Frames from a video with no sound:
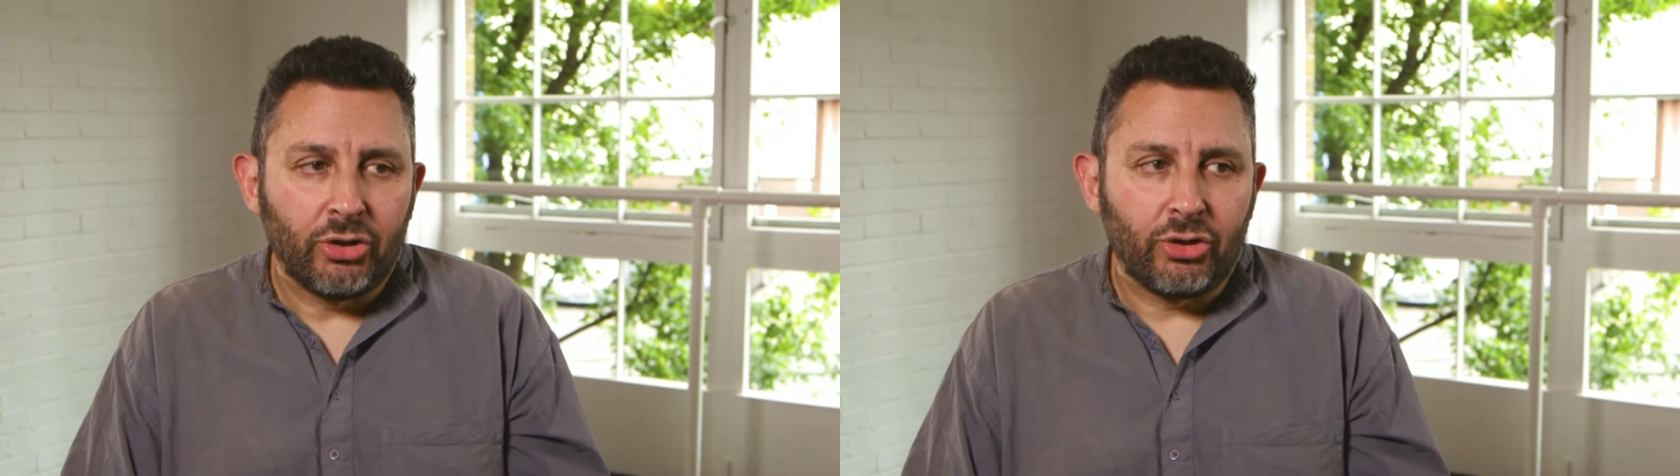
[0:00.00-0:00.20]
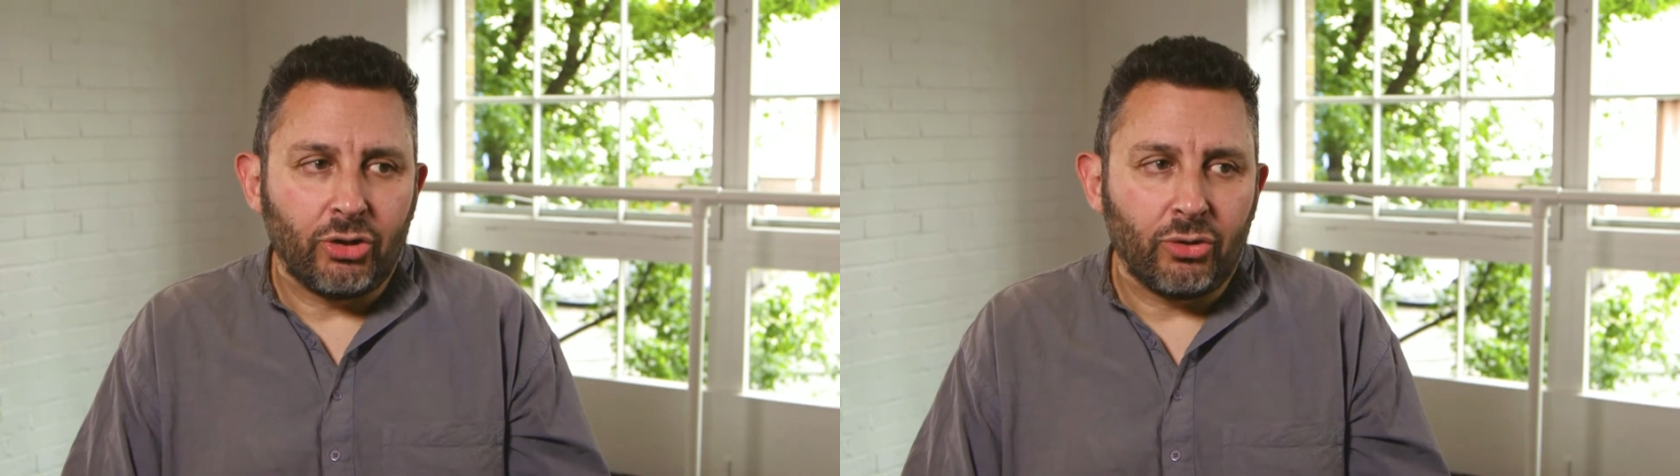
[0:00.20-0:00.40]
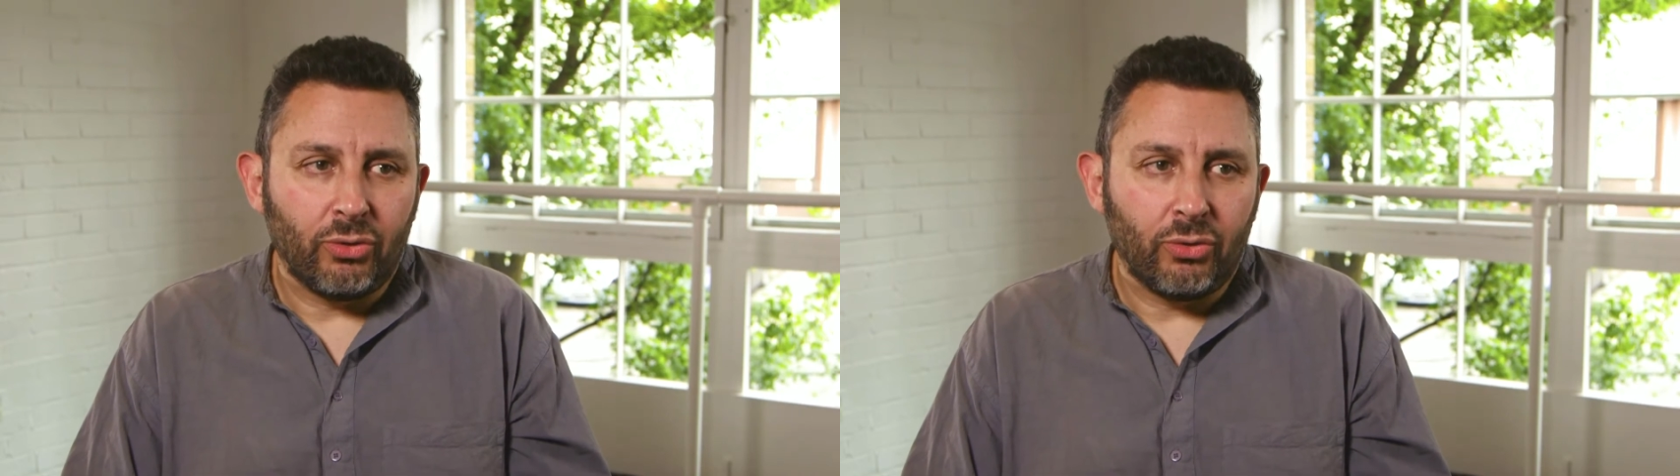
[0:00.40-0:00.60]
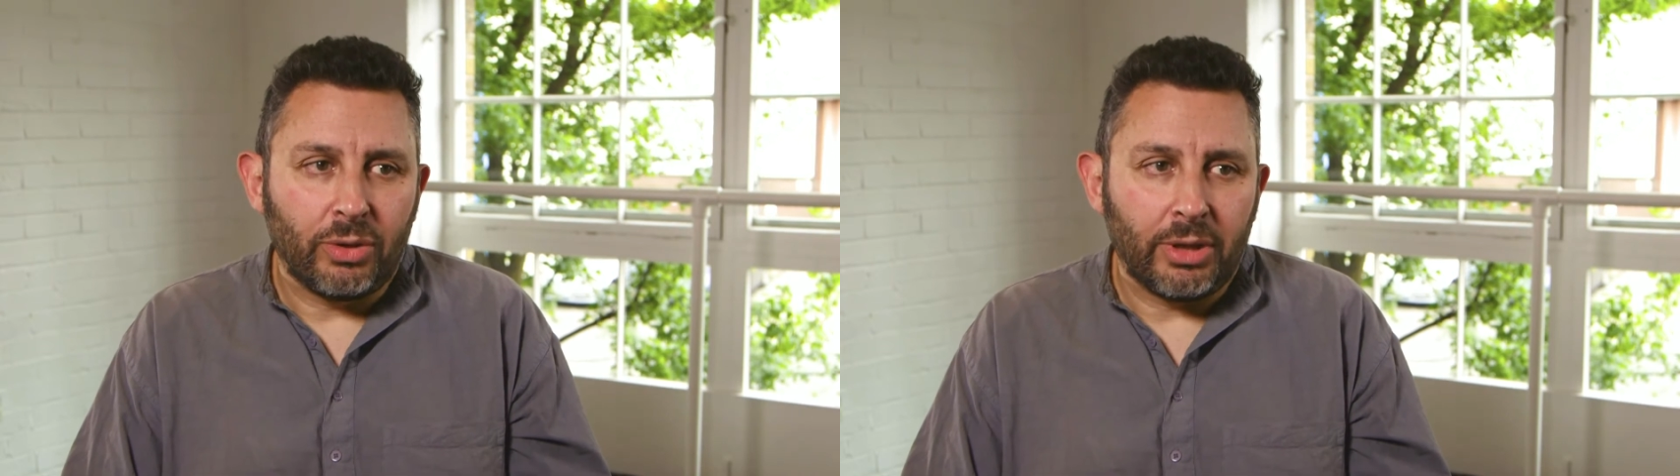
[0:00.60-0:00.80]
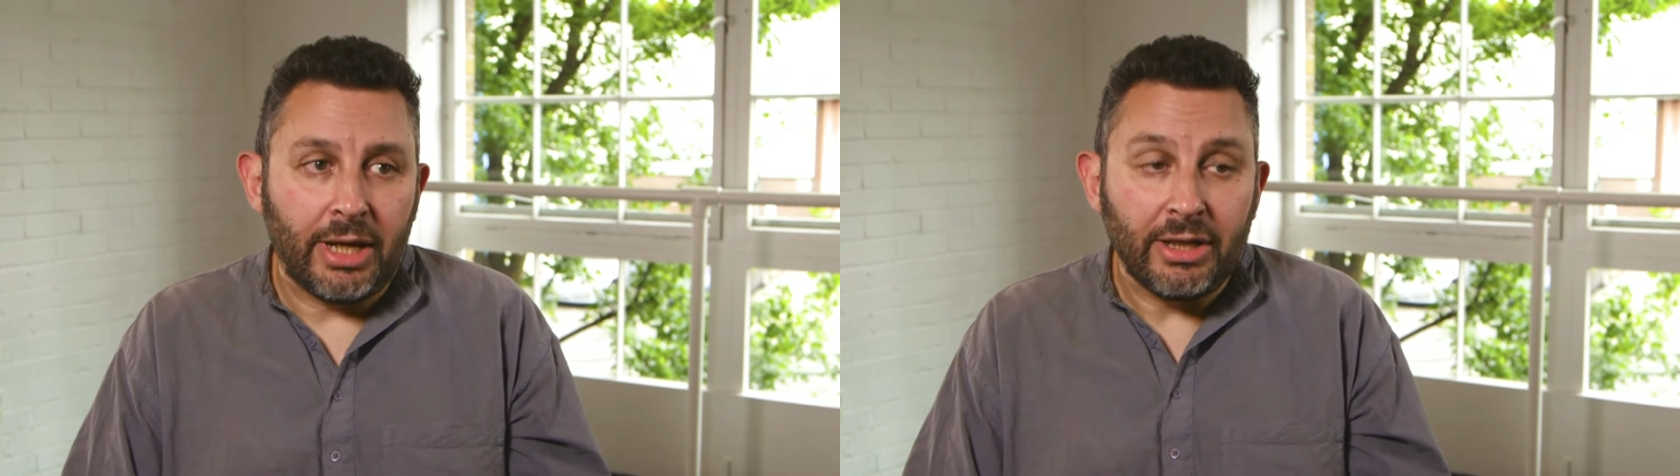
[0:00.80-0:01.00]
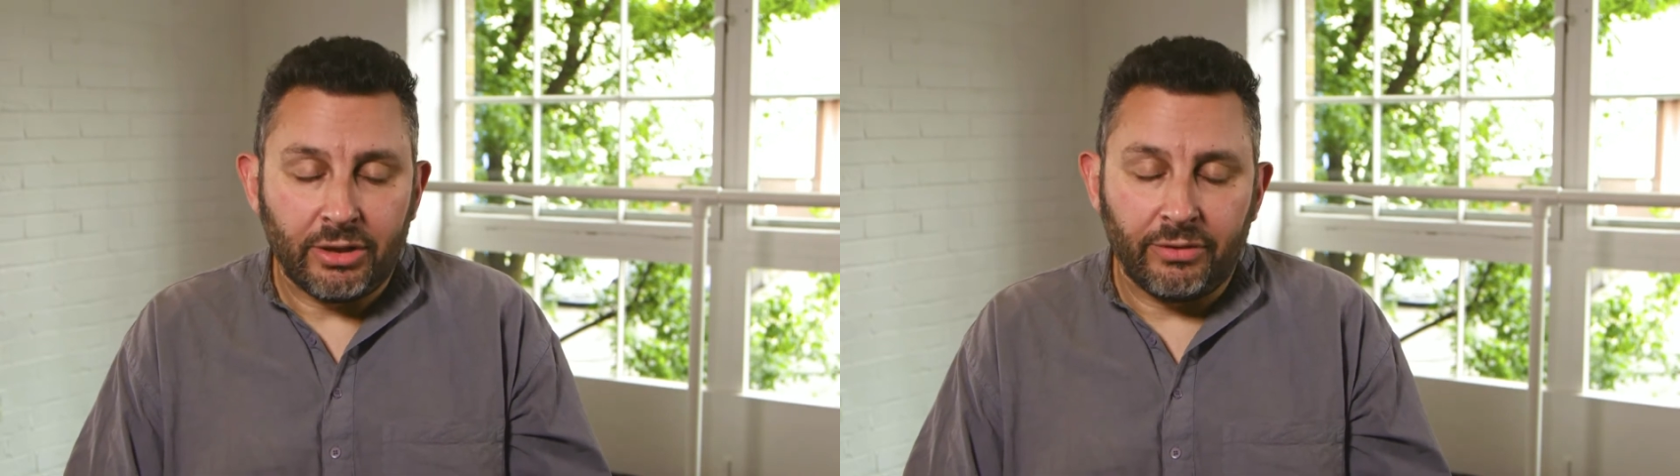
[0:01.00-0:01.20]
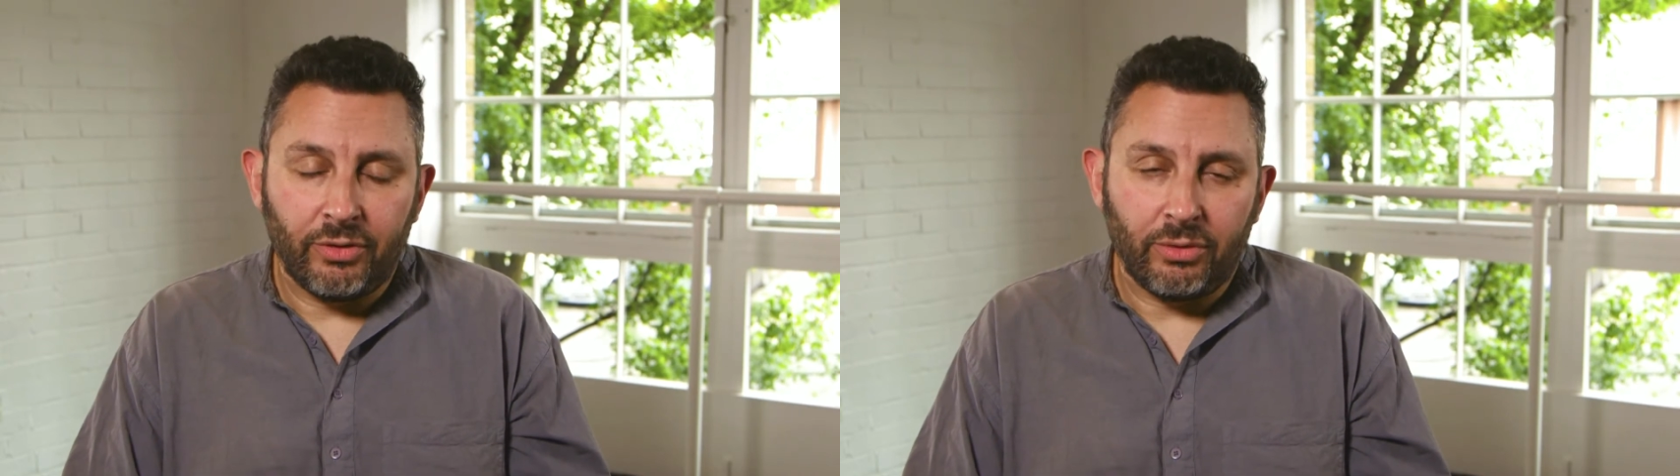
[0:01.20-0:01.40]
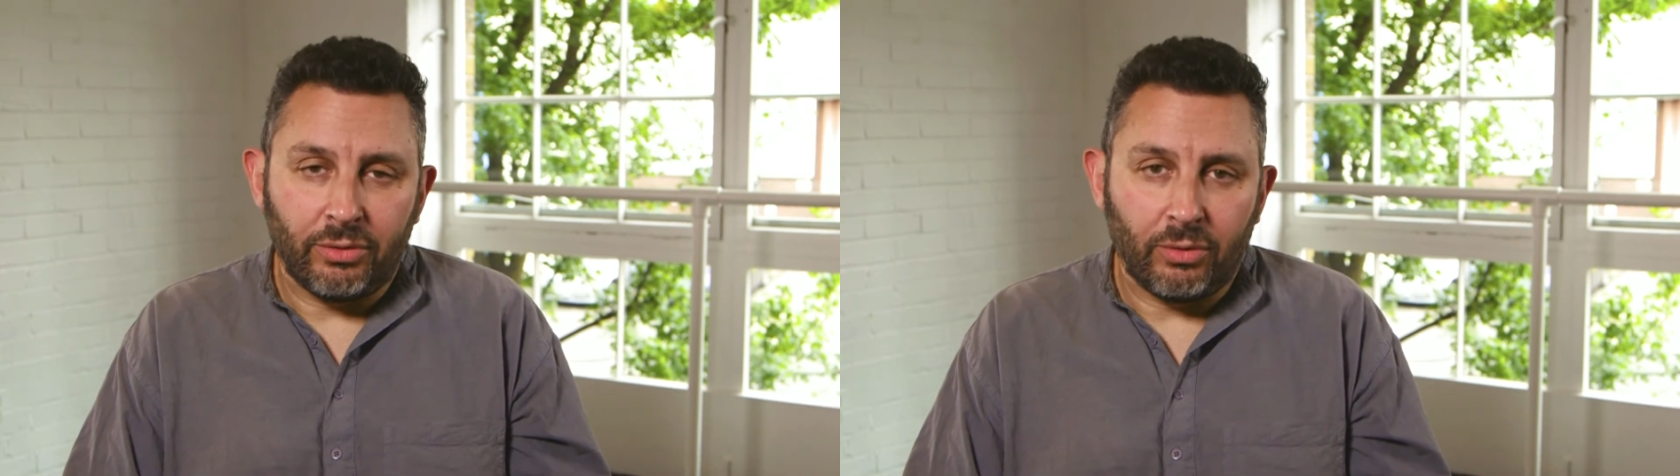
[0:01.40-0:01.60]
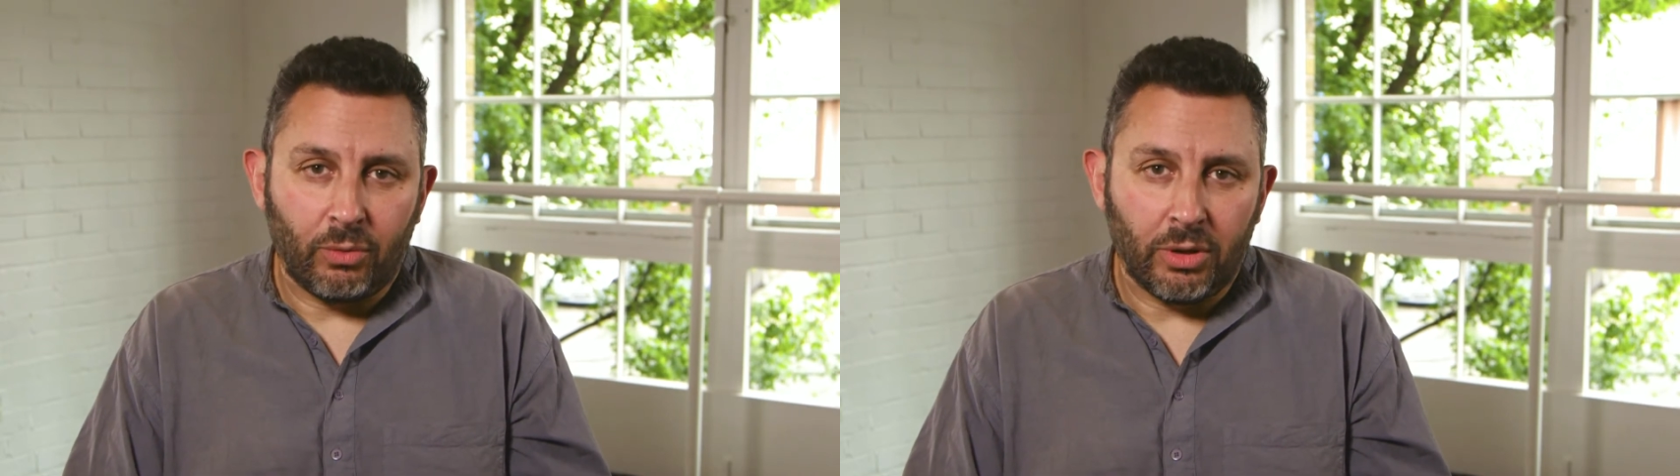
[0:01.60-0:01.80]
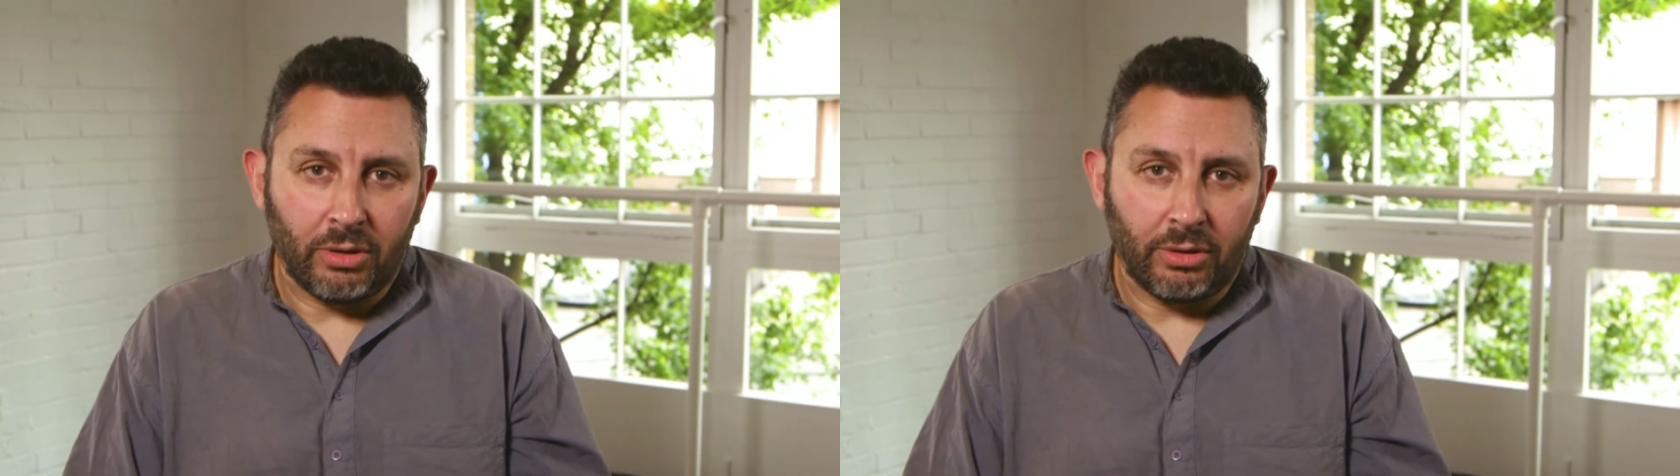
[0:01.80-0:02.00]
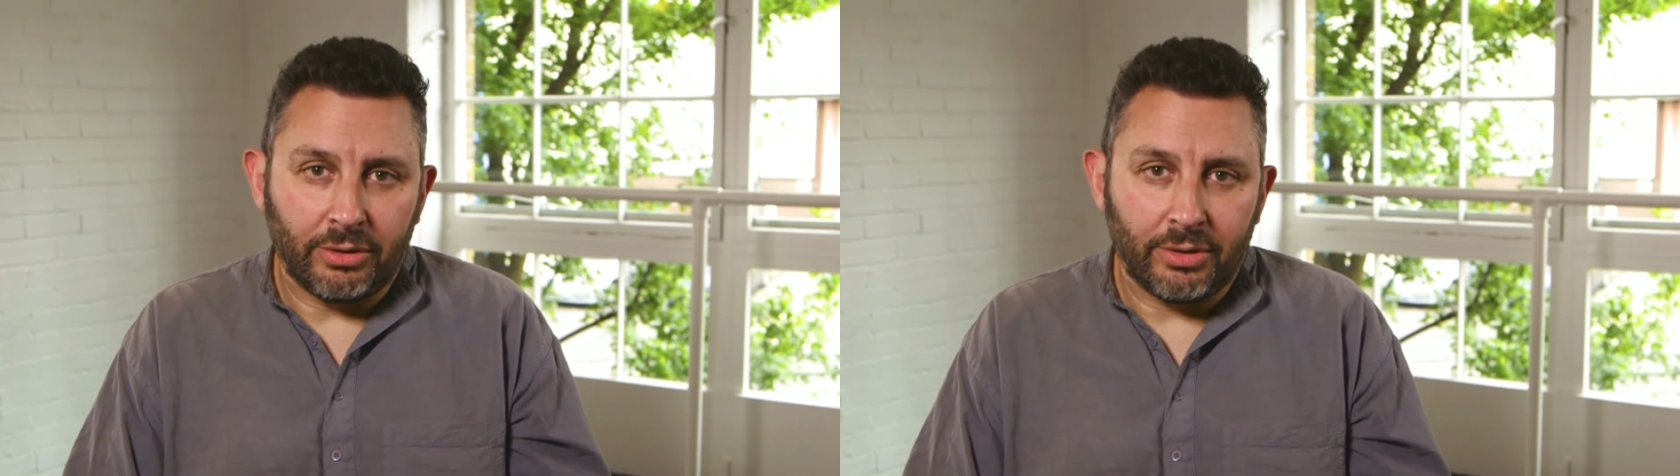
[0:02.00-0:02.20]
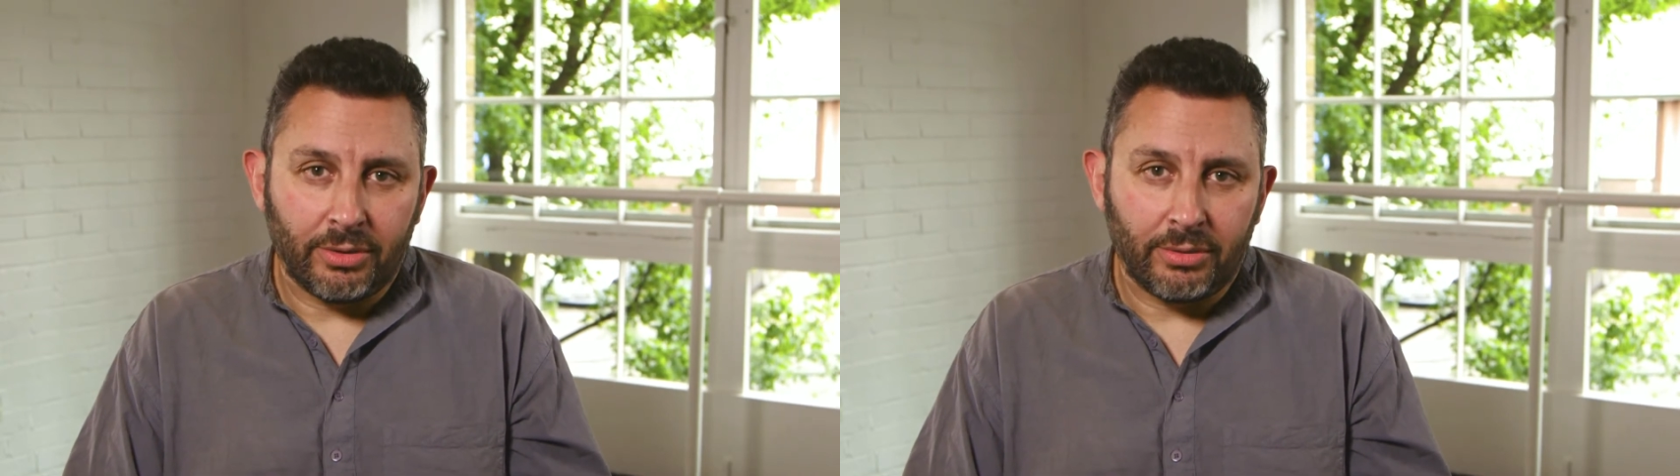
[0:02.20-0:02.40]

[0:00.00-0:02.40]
to interview the world's